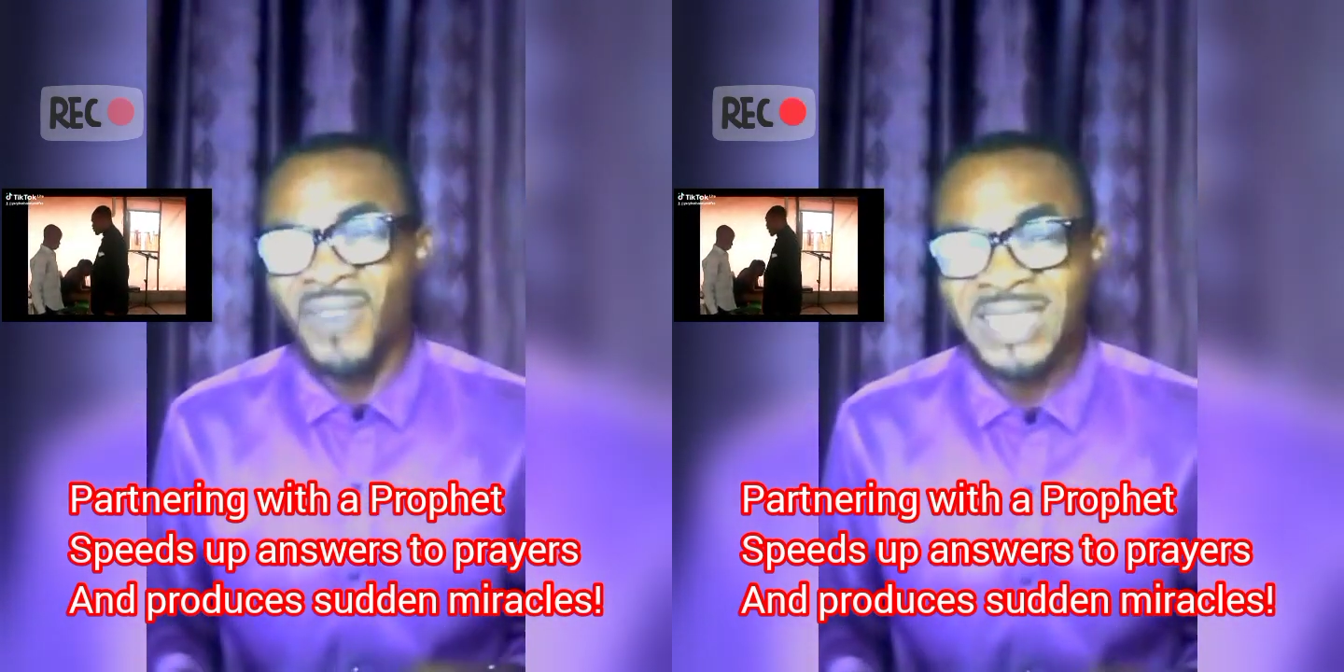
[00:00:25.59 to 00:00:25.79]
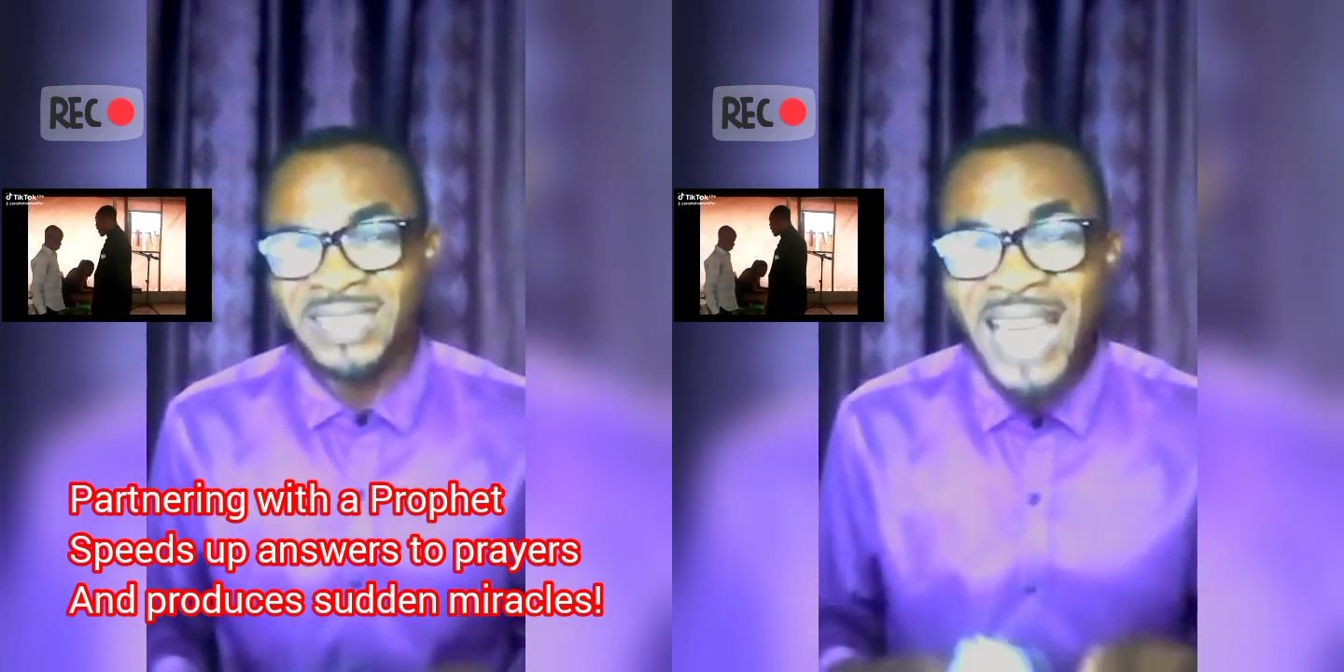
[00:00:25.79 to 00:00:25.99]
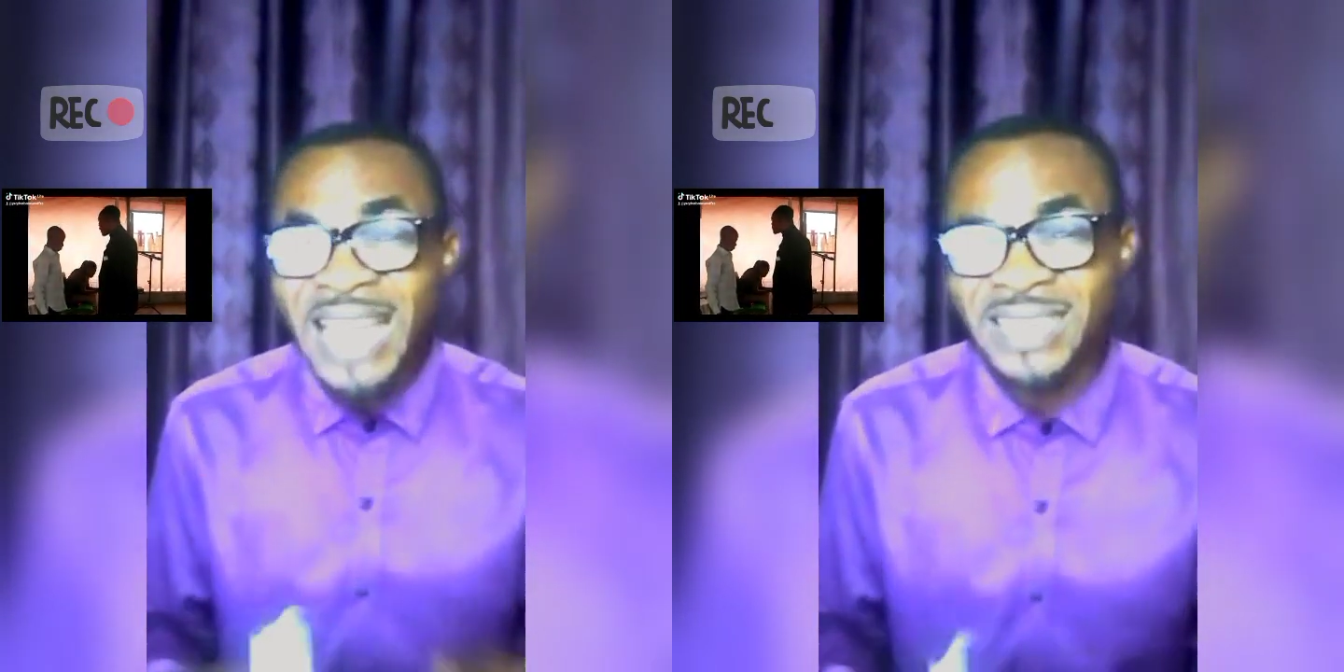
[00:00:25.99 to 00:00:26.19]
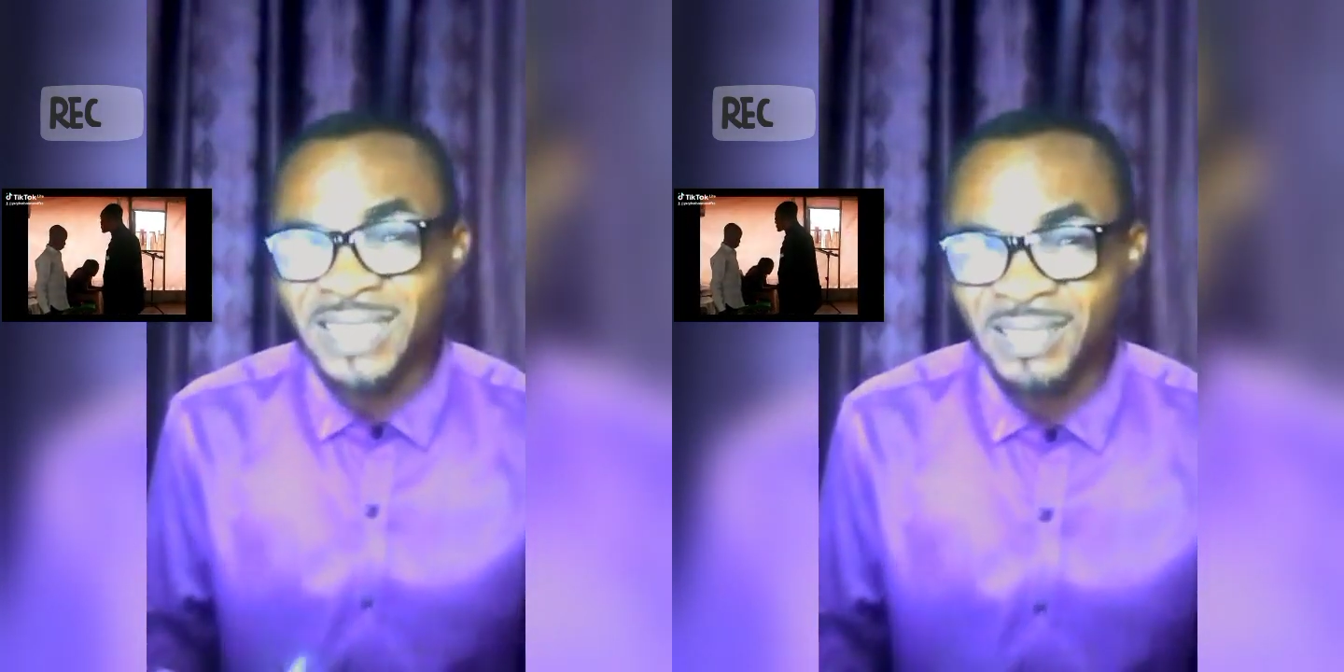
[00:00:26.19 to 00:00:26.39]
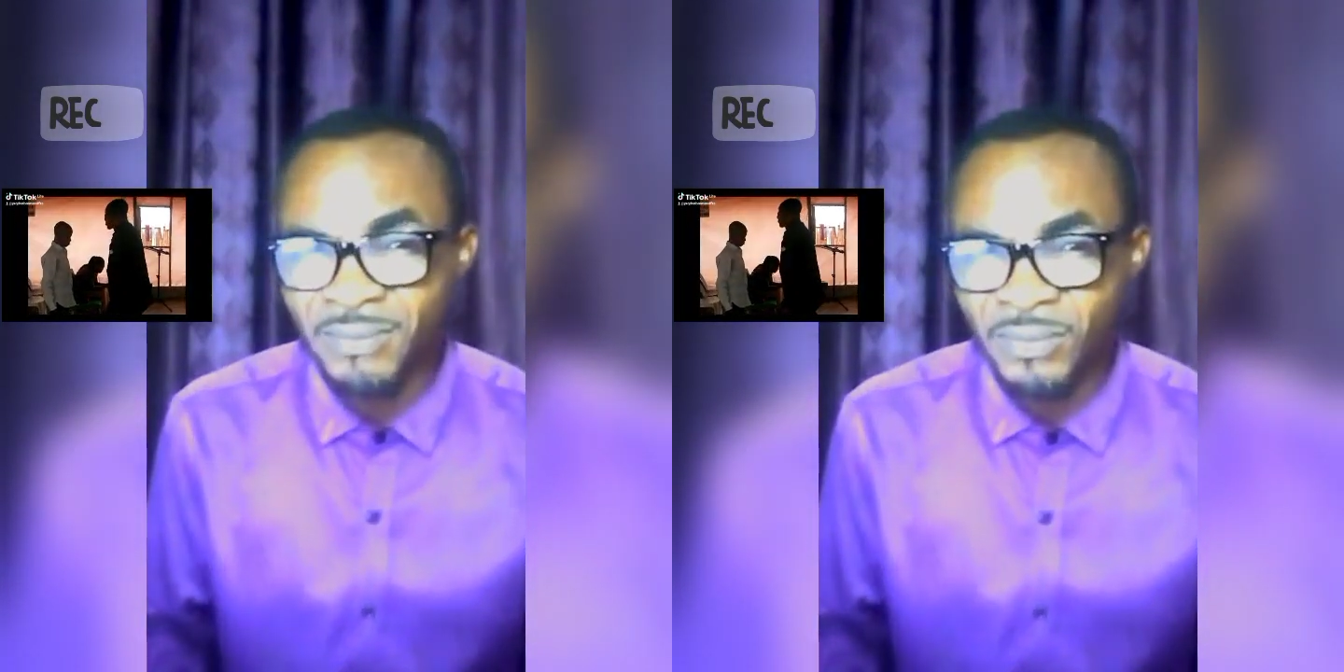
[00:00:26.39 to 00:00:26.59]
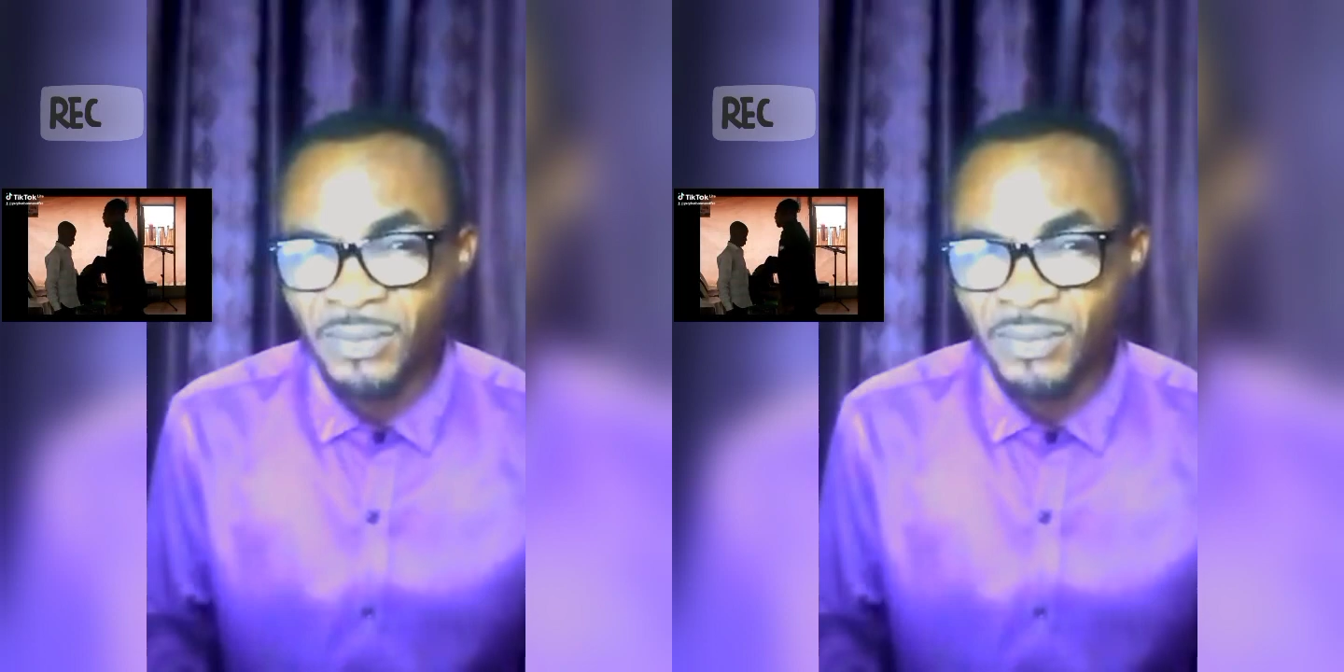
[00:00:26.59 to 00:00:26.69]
verse 8.